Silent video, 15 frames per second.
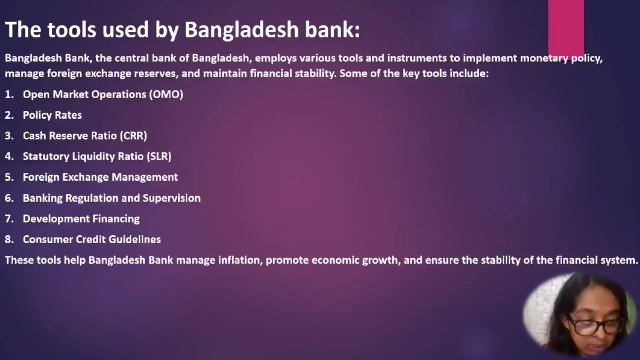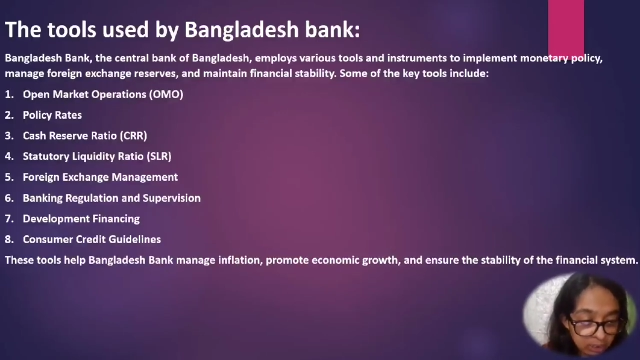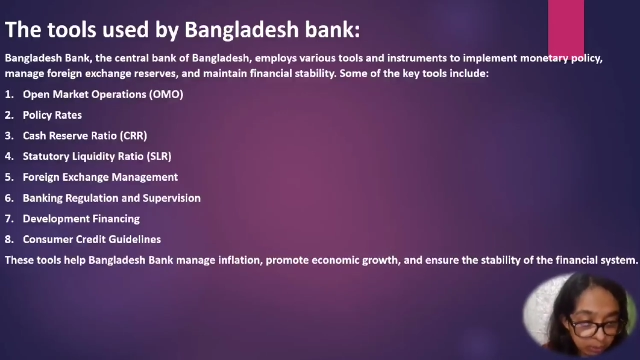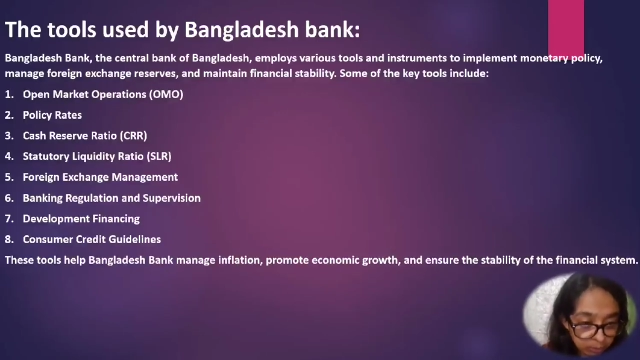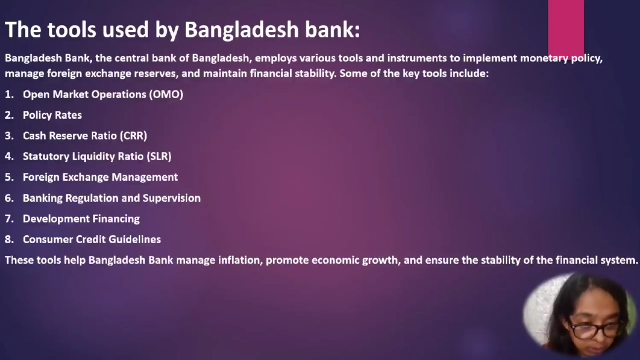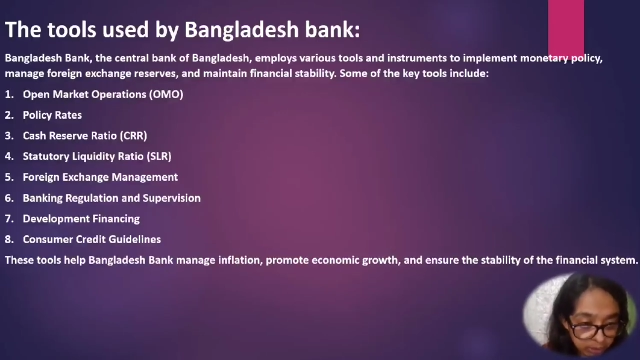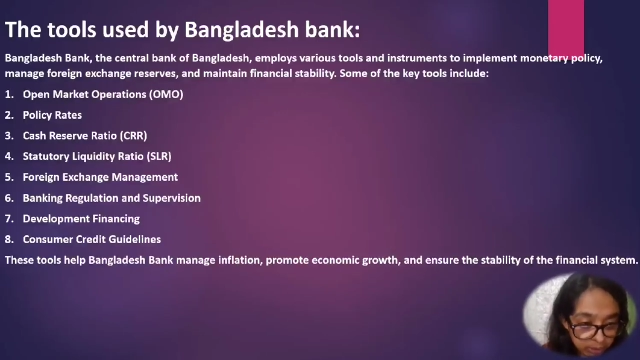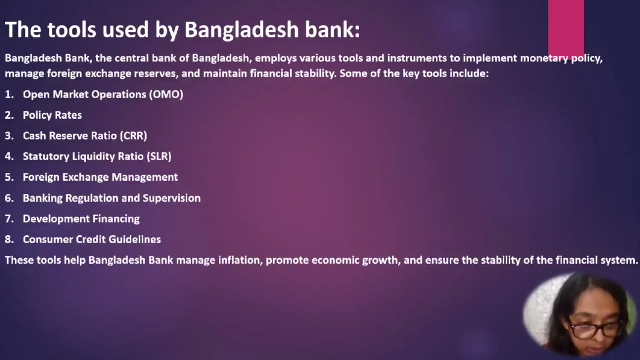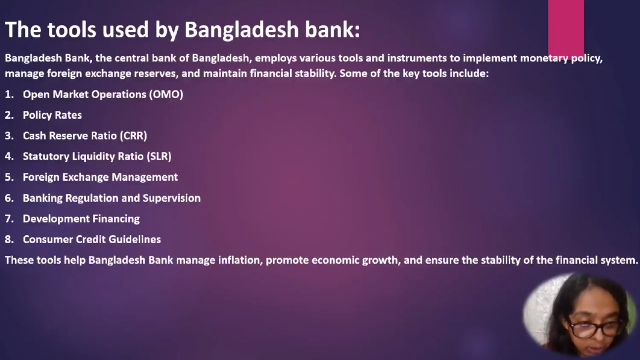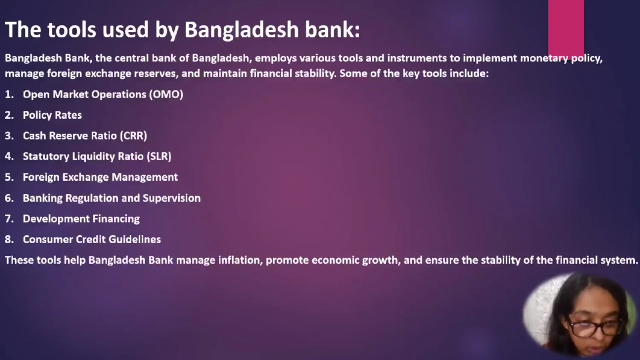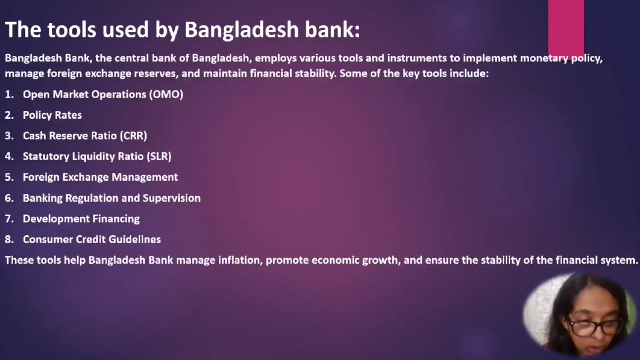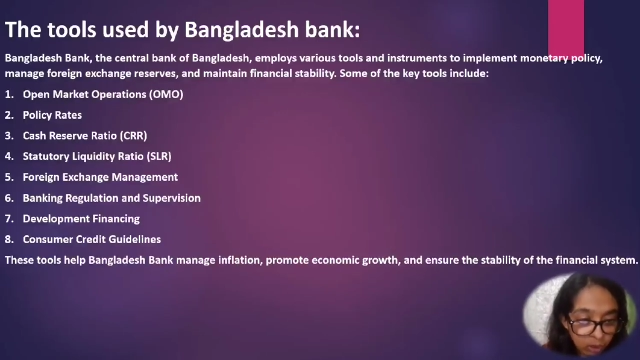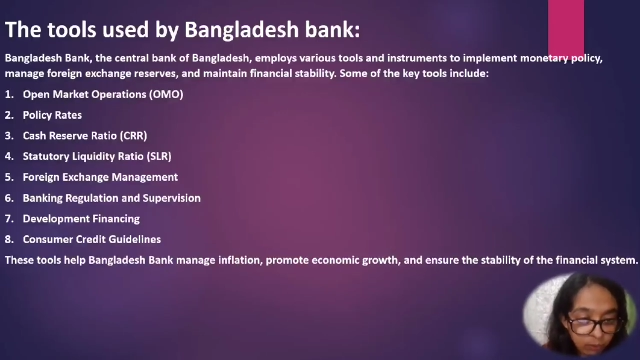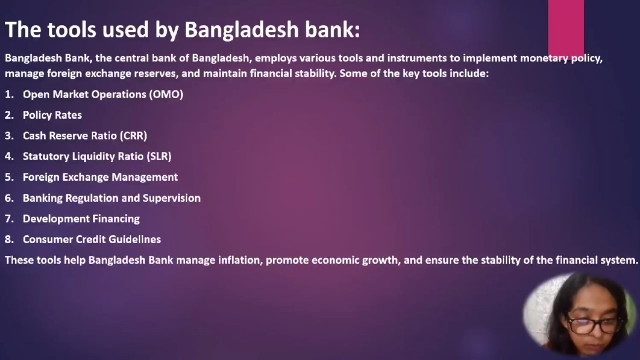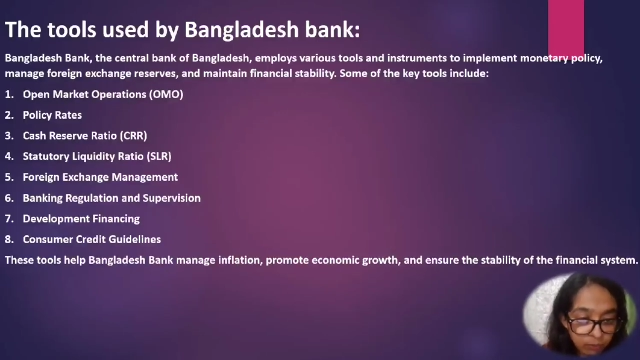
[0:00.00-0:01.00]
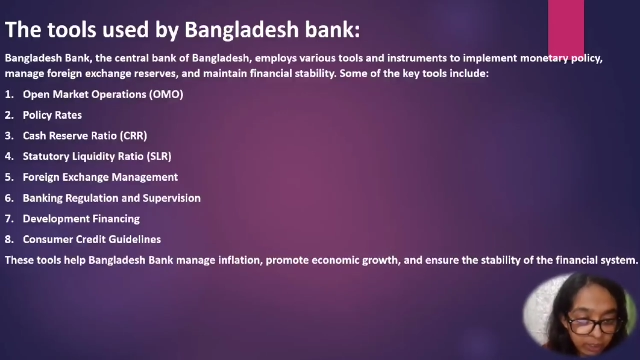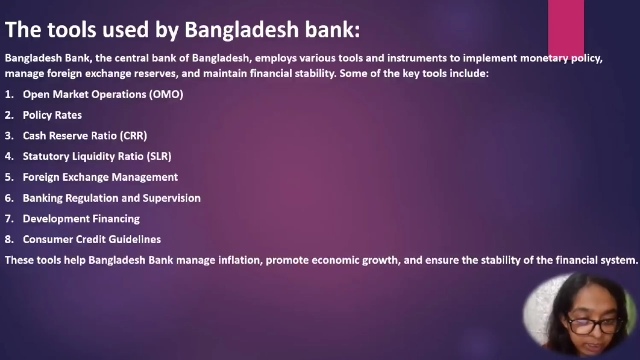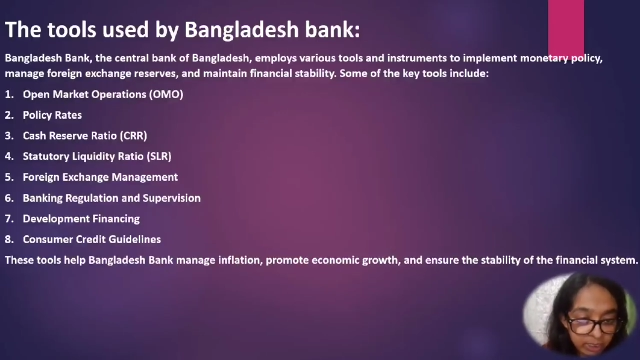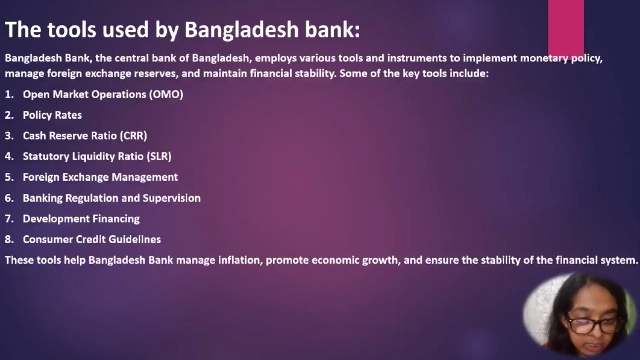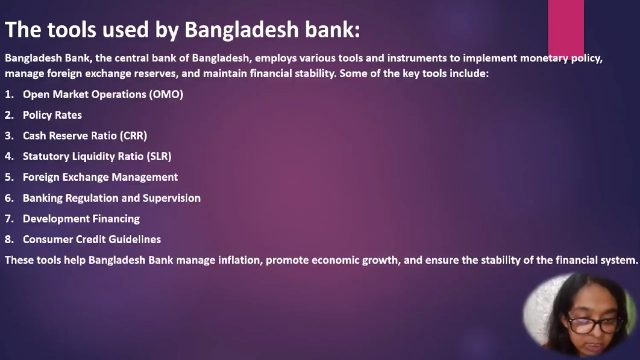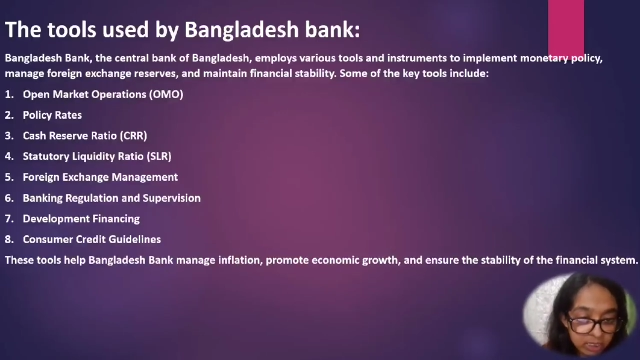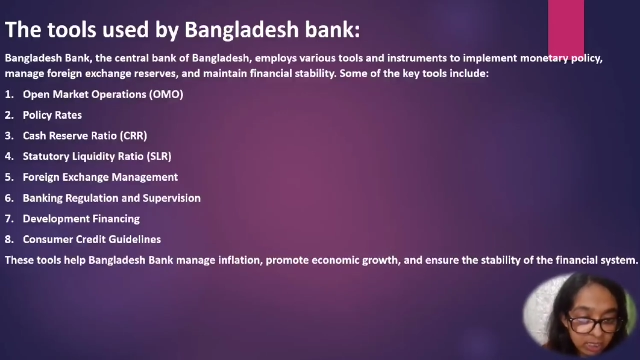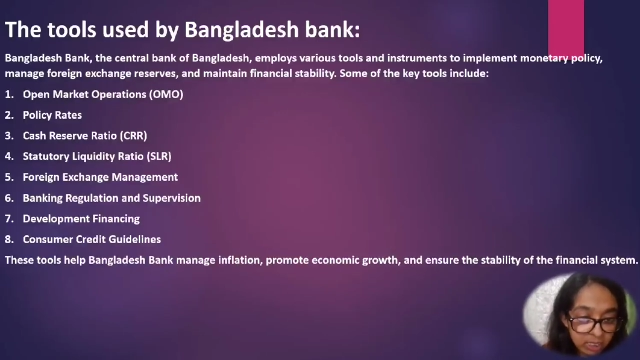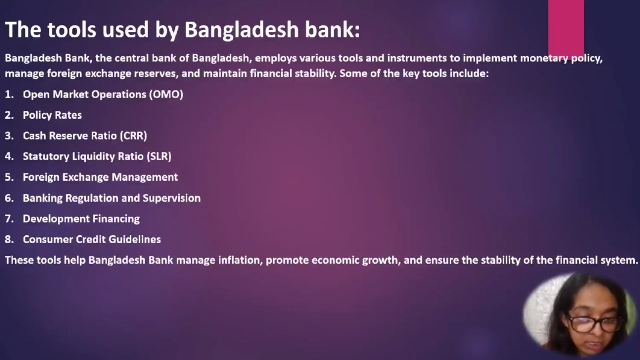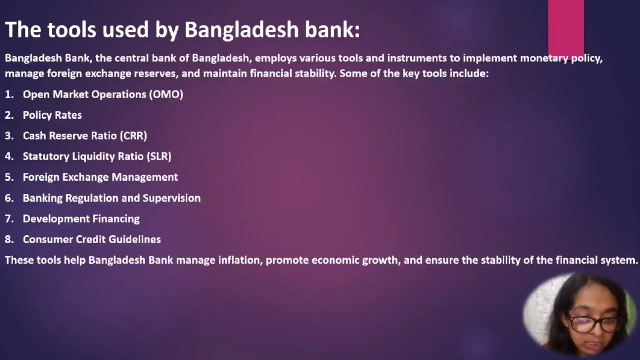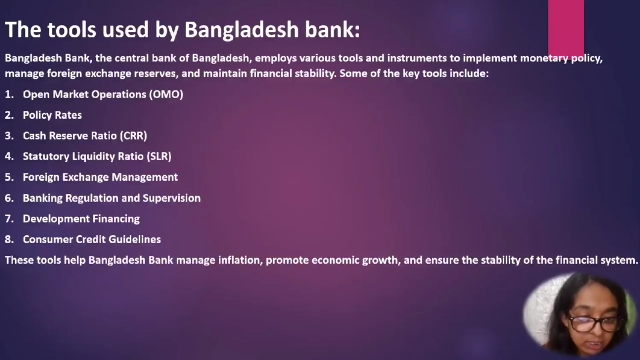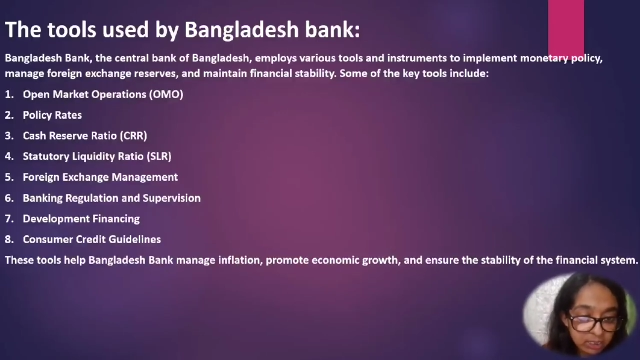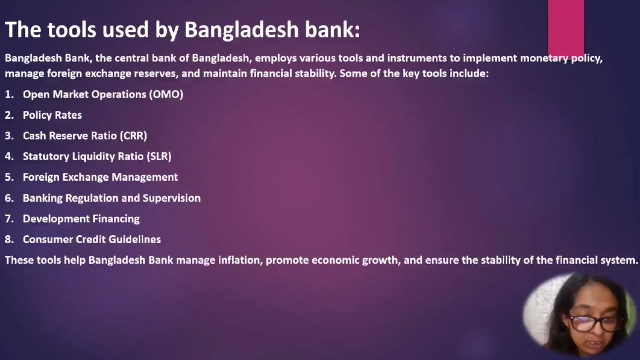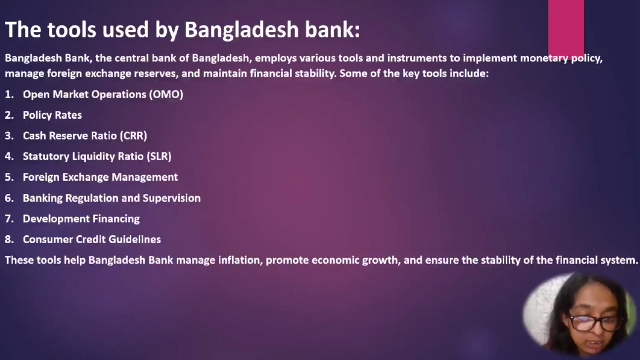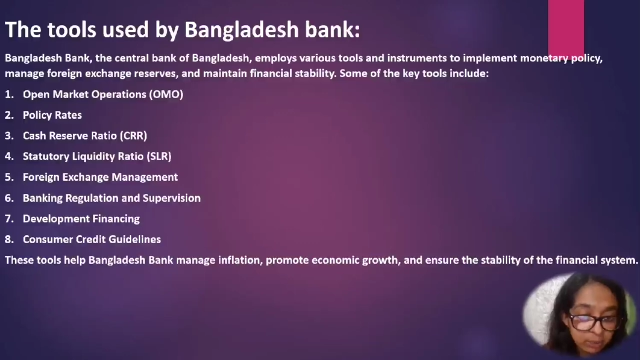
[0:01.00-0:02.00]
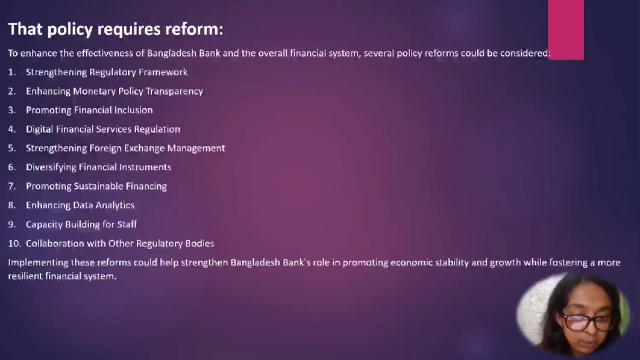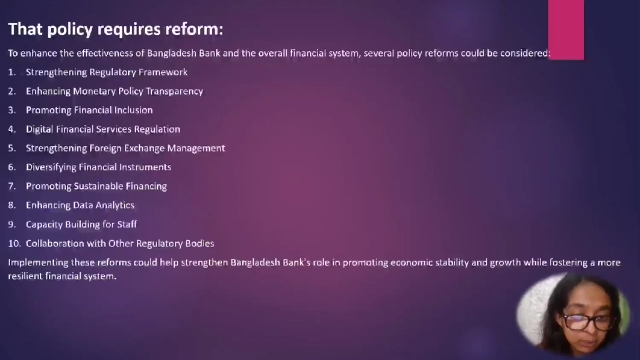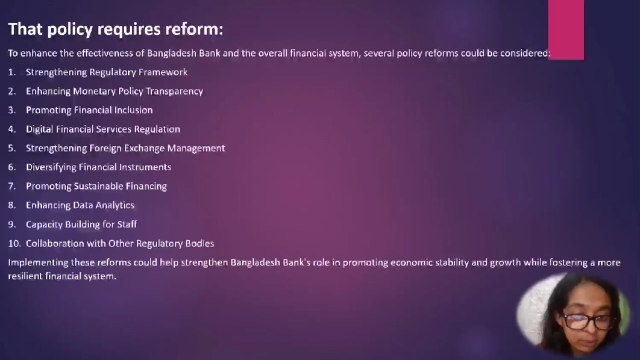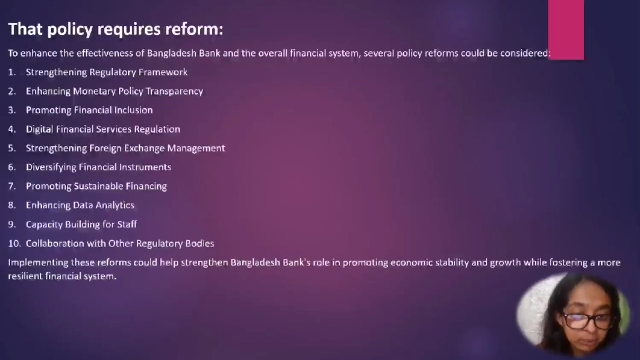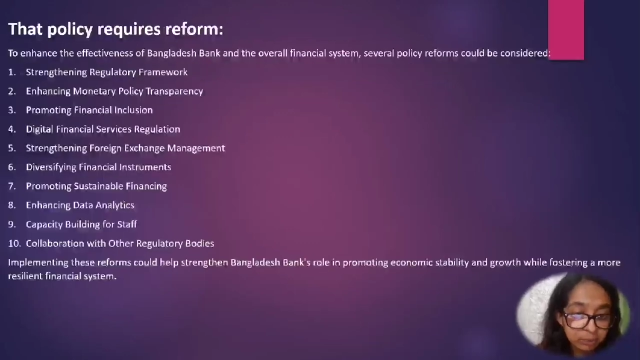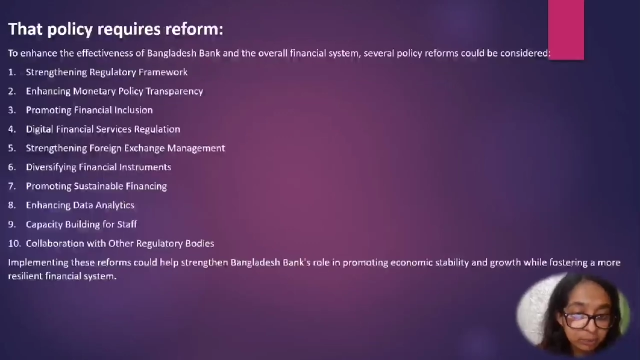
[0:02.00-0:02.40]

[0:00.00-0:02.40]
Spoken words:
stability of financial system.